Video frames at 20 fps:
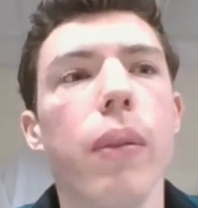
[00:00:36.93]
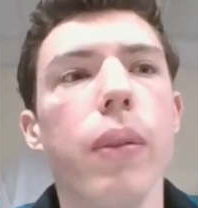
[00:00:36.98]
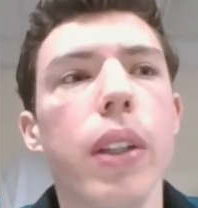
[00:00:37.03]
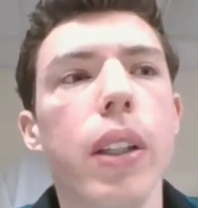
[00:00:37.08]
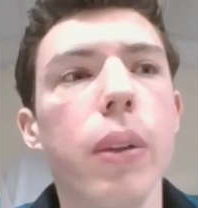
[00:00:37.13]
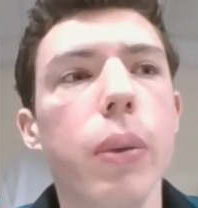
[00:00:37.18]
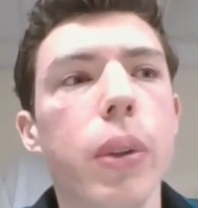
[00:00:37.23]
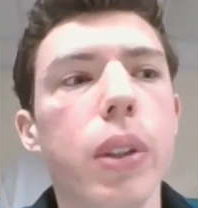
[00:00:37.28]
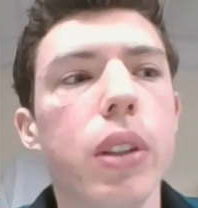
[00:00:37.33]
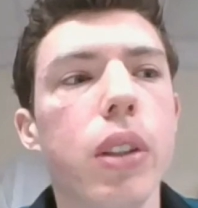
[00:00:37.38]

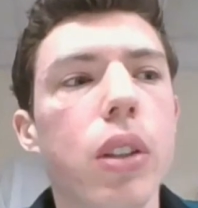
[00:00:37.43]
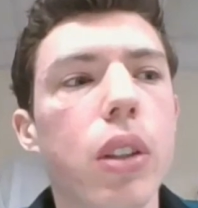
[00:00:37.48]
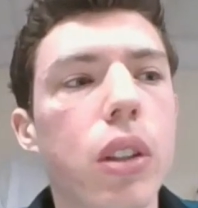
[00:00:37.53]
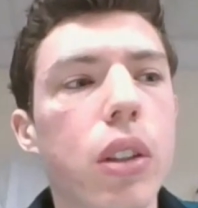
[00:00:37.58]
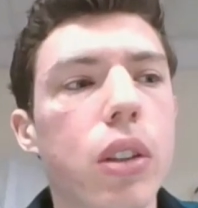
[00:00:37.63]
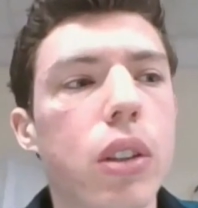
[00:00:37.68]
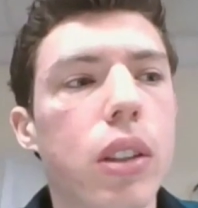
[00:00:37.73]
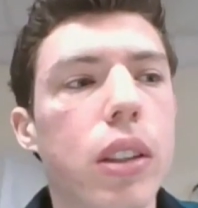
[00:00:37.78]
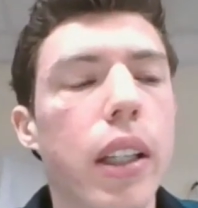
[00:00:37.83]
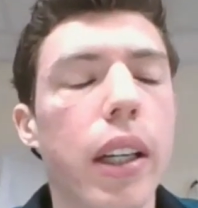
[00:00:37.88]
he was
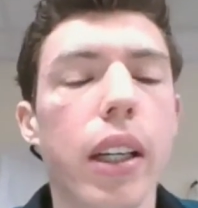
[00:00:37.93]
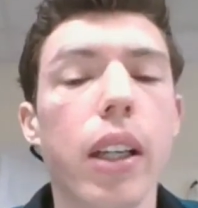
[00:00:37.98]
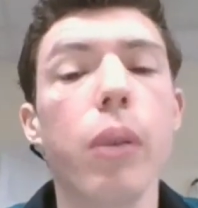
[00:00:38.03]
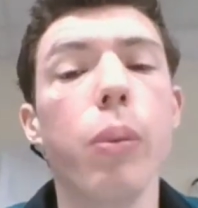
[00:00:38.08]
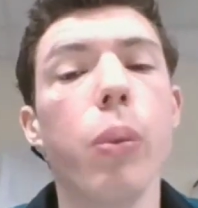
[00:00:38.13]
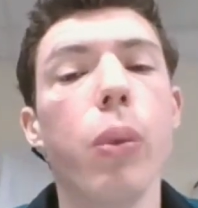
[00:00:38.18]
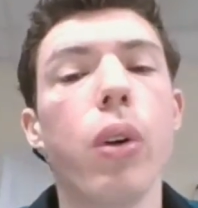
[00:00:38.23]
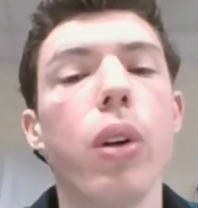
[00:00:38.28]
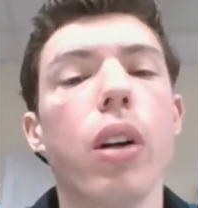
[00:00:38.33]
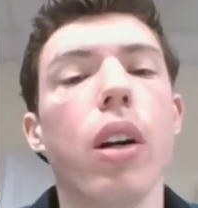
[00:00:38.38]

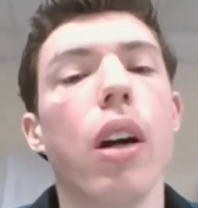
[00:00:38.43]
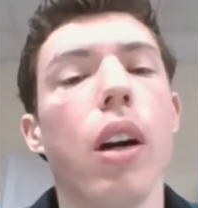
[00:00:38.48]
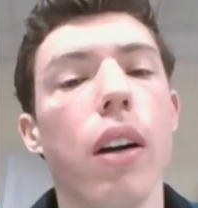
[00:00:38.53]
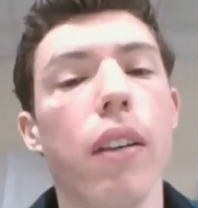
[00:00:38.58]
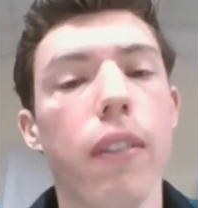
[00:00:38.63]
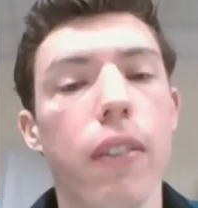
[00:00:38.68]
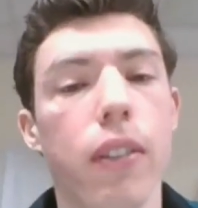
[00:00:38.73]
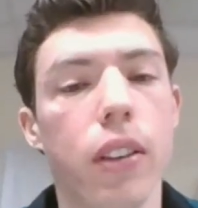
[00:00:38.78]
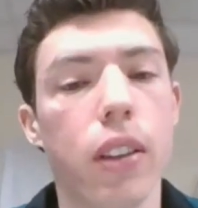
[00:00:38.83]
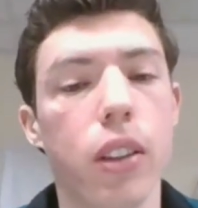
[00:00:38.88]
taking more
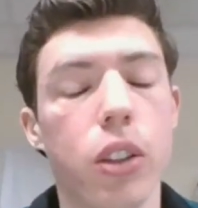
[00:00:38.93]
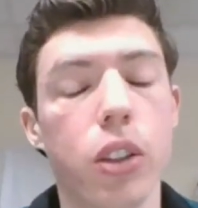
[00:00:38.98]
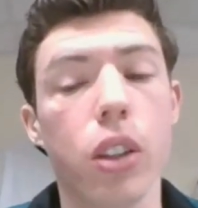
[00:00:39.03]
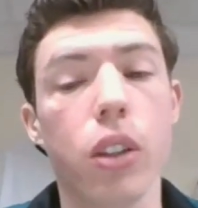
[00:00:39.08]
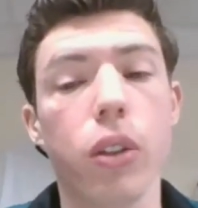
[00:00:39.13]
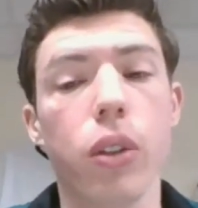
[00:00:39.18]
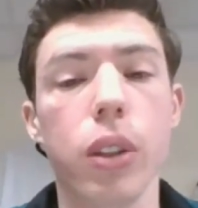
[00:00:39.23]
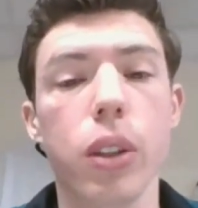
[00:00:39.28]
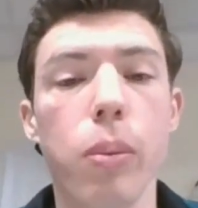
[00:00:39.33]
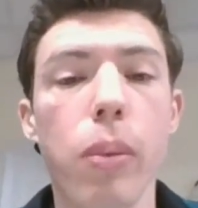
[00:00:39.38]
of the
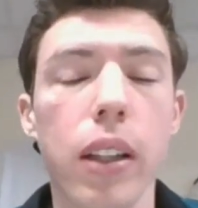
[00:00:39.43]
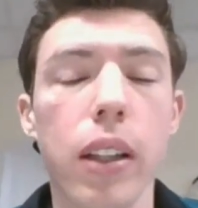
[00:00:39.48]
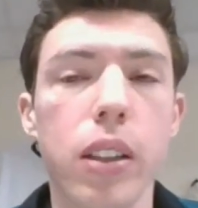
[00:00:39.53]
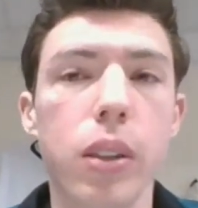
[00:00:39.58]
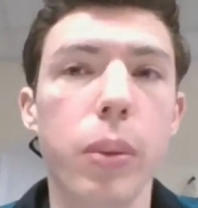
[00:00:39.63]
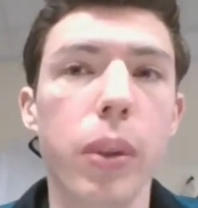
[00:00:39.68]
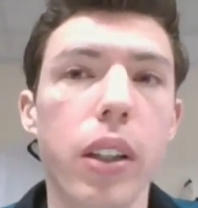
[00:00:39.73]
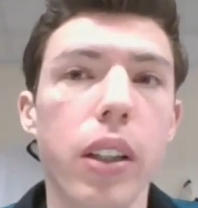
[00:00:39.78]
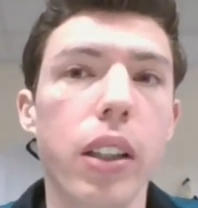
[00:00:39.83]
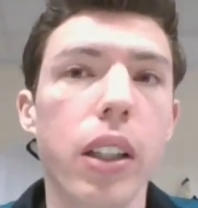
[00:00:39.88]
show
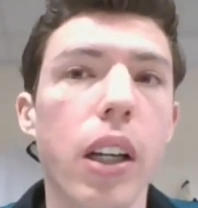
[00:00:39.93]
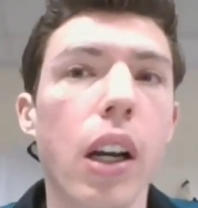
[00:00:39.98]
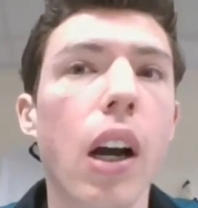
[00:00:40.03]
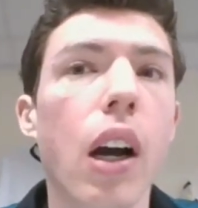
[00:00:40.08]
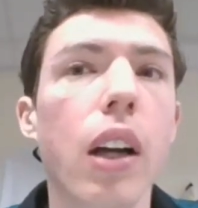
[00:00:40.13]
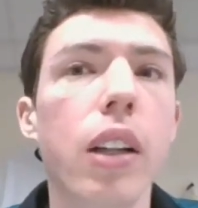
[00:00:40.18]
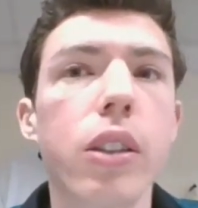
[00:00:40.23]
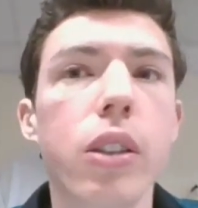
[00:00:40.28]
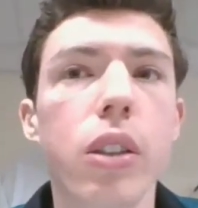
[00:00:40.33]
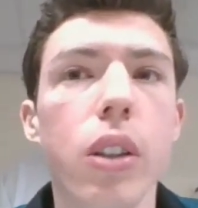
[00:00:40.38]
responsibility on.